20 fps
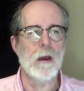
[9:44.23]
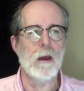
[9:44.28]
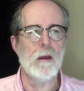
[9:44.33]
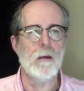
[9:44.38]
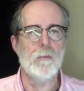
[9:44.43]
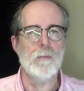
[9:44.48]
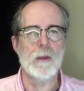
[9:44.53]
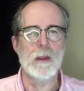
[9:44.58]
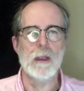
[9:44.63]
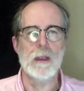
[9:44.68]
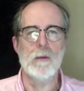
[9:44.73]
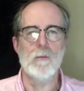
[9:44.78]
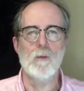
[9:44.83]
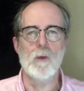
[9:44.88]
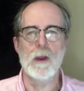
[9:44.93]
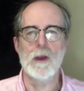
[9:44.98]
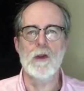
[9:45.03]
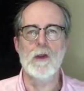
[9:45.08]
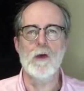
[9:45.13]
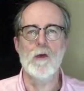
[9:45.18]
in
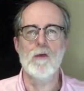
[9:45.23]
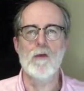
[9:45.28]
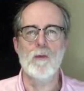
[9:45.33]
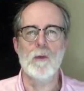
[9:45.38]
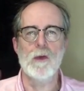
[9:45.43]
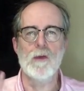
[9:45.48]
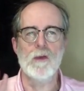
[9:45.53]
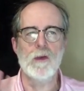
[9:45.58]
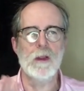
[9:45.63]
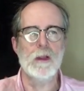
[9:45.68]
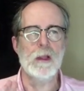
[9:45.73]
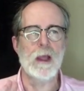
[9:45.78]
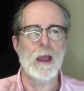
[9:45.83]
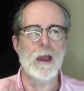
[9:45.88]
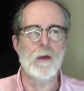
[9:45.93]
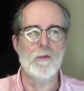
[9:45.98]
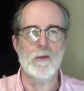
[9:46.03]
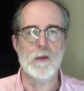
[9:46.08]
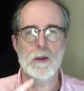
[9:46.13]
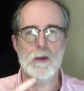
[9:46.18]
Windows, we see
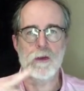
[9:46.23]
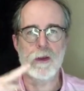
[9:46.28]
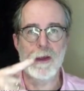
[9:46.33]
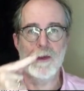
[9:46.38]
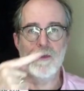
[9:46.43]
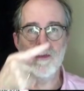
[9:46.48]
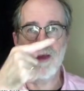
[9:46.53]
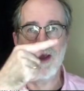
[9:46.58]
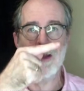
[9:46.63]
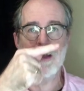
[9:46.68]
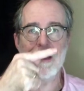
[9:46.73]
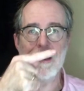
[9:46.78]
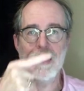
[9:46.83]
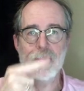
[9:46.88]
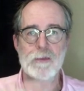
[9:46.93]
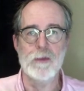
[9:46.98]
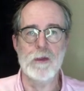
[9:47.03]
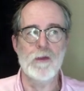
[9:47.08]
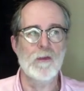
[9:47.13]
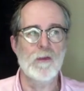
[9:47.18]
layouts that look exactly like
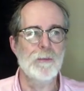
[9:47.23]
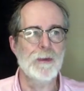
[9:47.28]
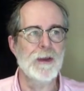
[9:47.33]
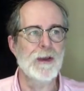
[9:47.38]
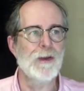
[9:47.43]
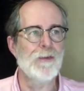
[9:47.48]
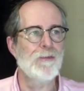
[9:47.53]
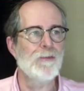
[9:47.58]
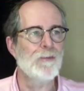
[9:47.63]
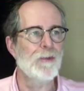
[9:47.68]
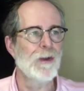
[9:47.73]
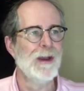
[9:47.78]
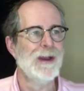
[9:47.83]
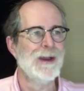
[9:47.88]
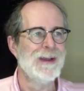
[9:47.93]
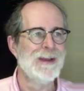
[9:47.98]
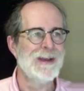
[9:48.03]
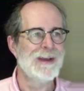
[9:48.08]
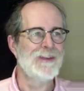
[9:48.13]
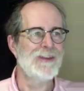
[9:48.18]
this, because
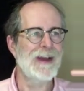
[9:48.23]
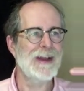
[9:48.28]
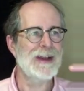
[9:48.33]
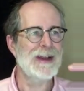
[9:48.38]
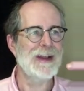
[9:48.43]
this